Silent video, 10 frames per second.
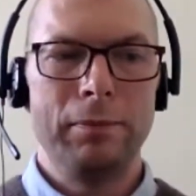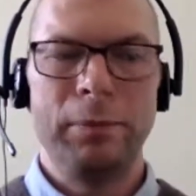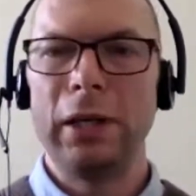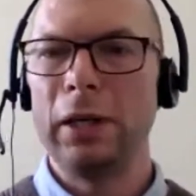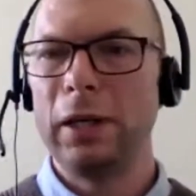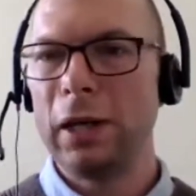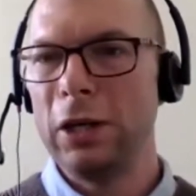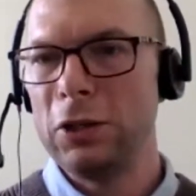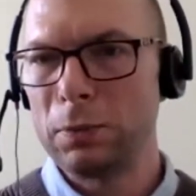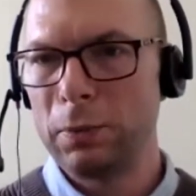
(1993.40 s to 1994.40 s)
be
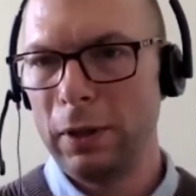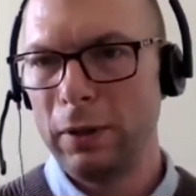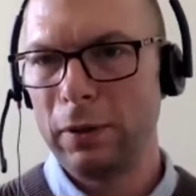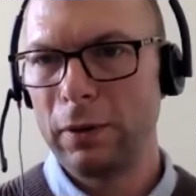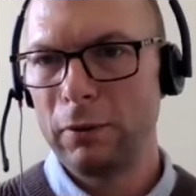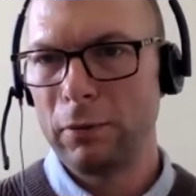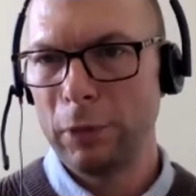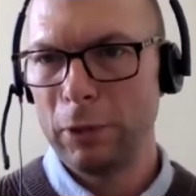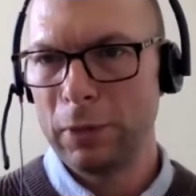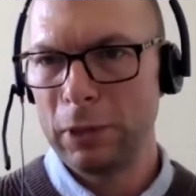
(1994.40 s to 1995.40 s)
engaged with
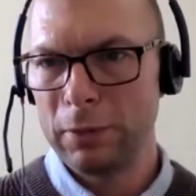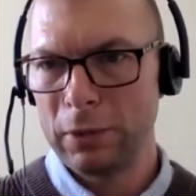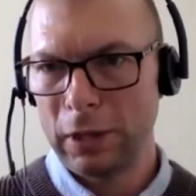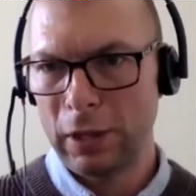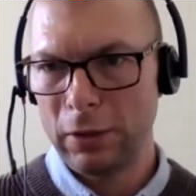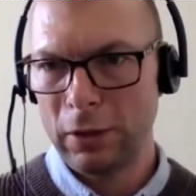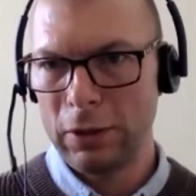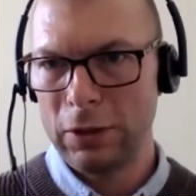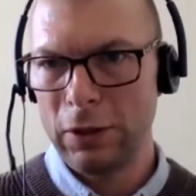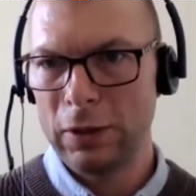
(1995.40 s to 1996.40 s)
remote measurement
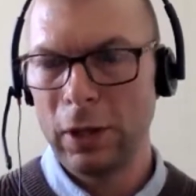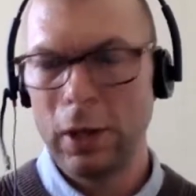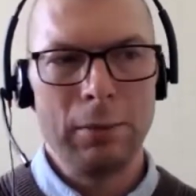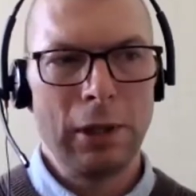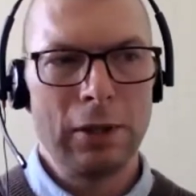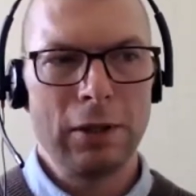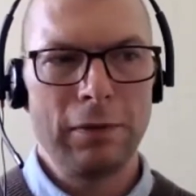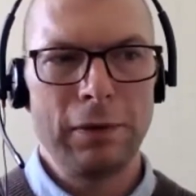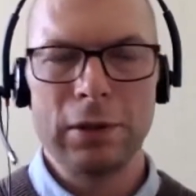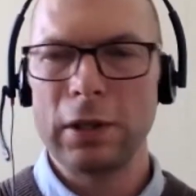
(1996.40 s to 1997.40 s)
technologies because it
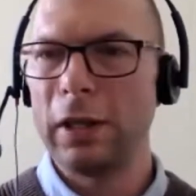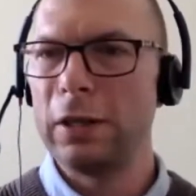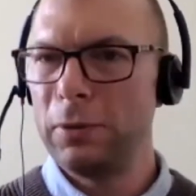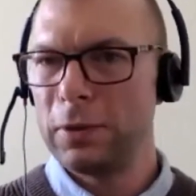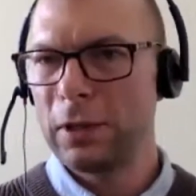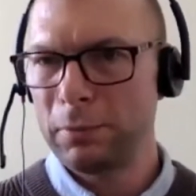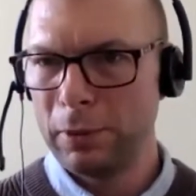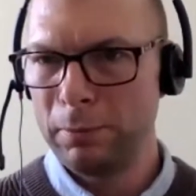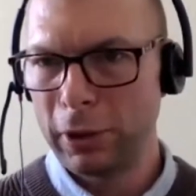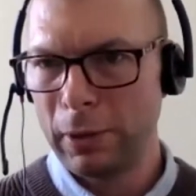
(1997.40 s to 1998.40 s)
feels like they're doing
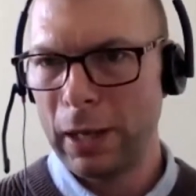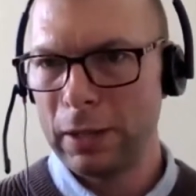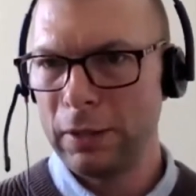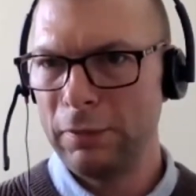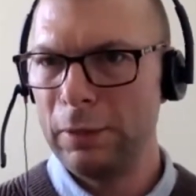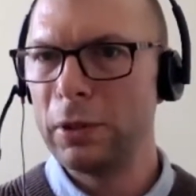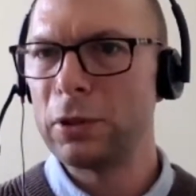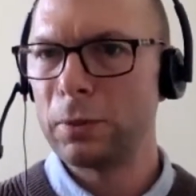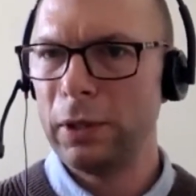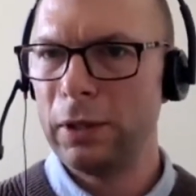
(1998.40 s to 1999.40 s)
something proactive in
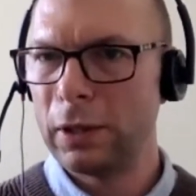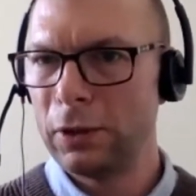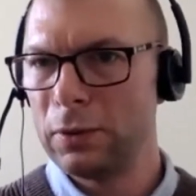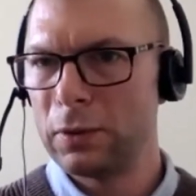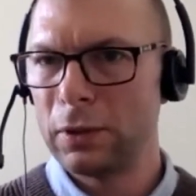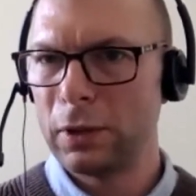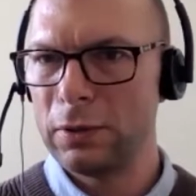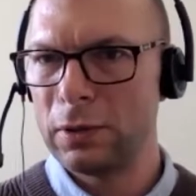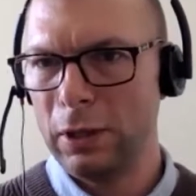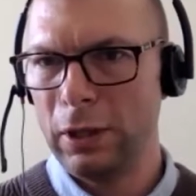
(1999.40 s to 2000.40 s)
between those
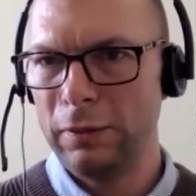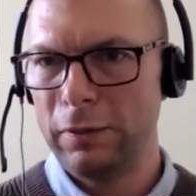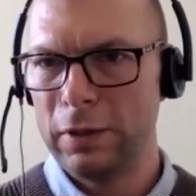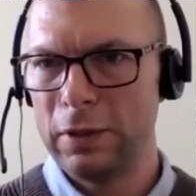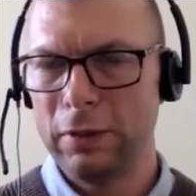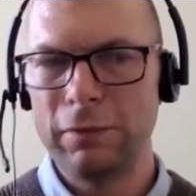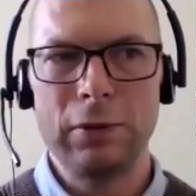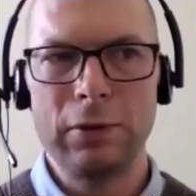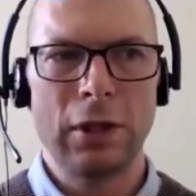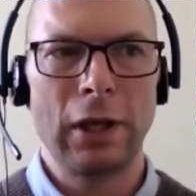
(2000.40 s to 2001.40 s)
clinic visits. It
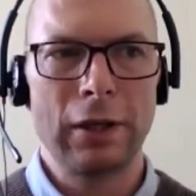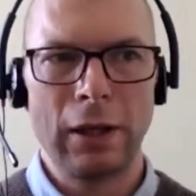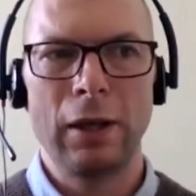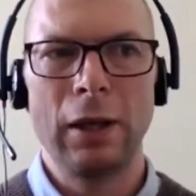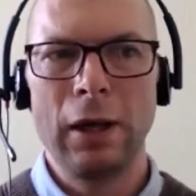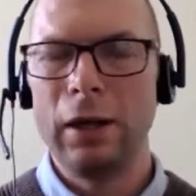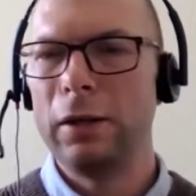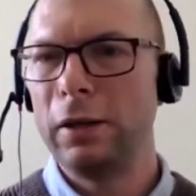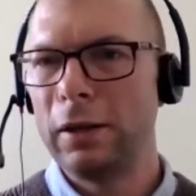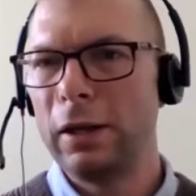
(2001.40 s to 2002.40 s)
feels like they're
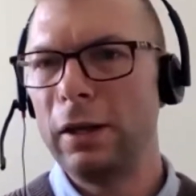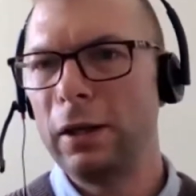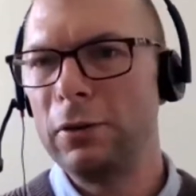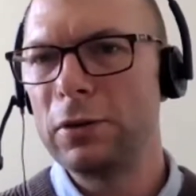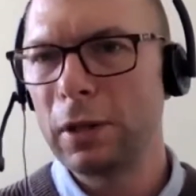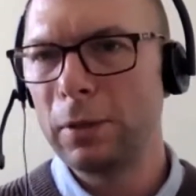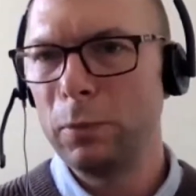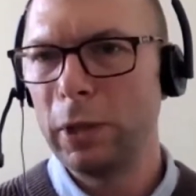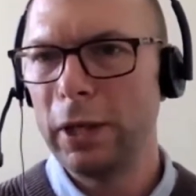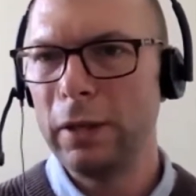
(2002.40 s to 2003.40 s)
in some
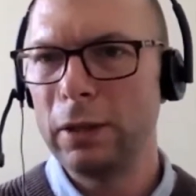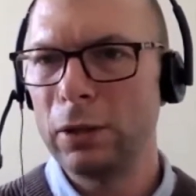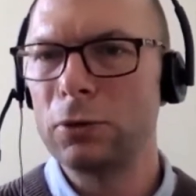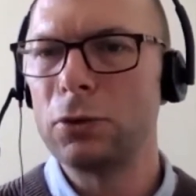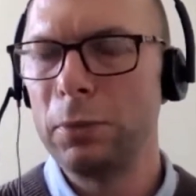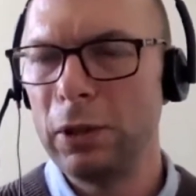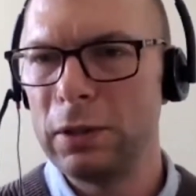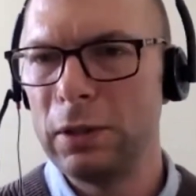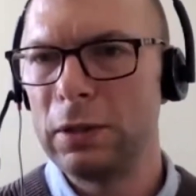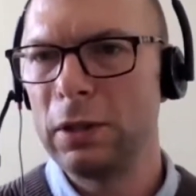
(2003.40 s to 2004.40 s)
way
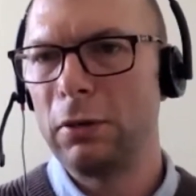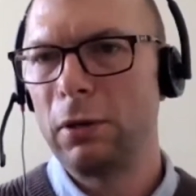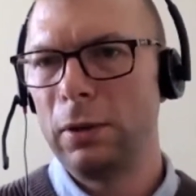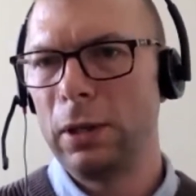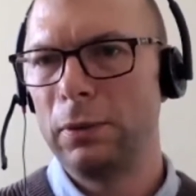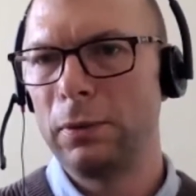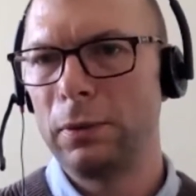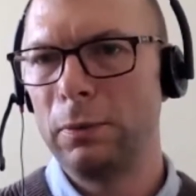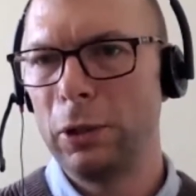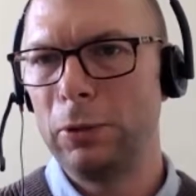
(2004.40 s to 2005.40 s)
contributing to their own health
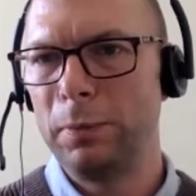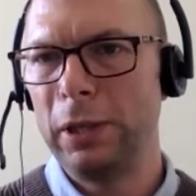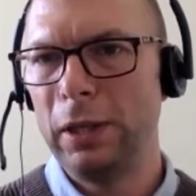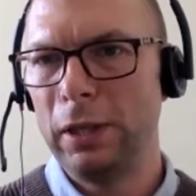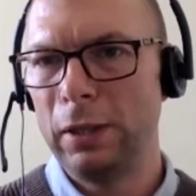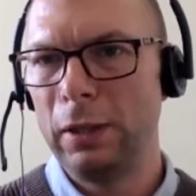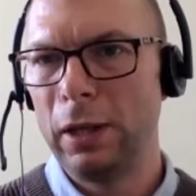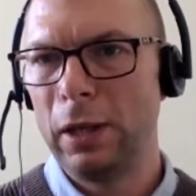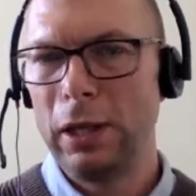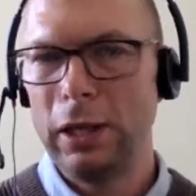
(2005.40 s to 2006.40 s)
and well-being,
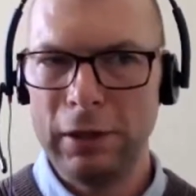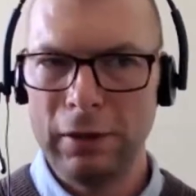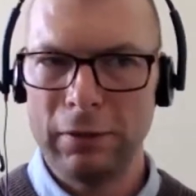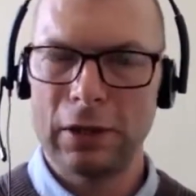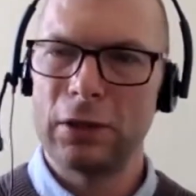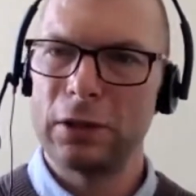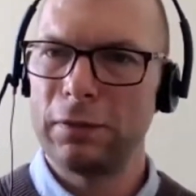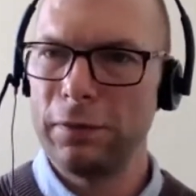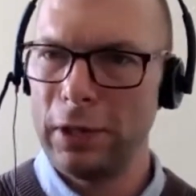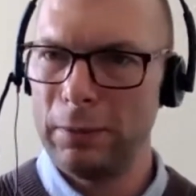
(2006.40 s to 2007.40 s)
even if that's just to
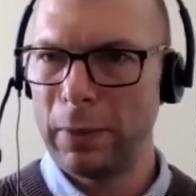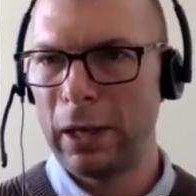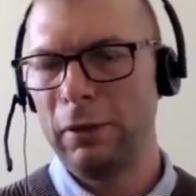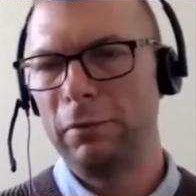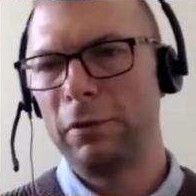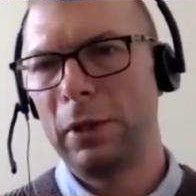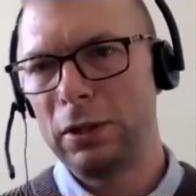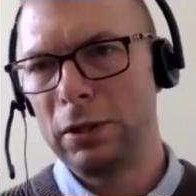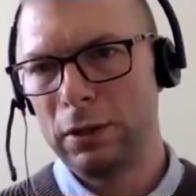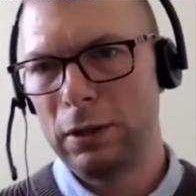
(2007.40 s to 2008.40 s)
feed back
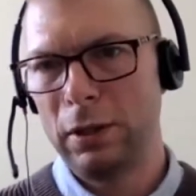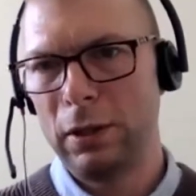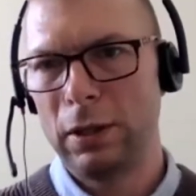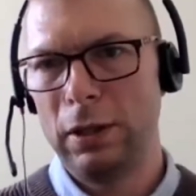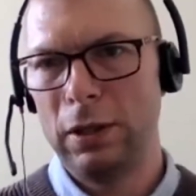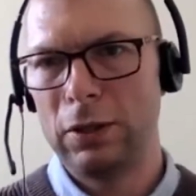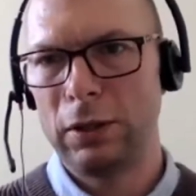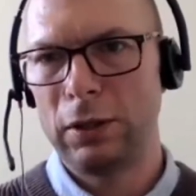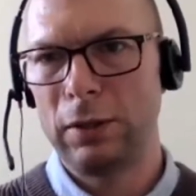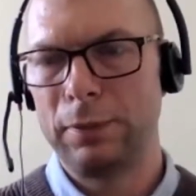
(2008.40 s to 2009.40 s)
information to the clinician.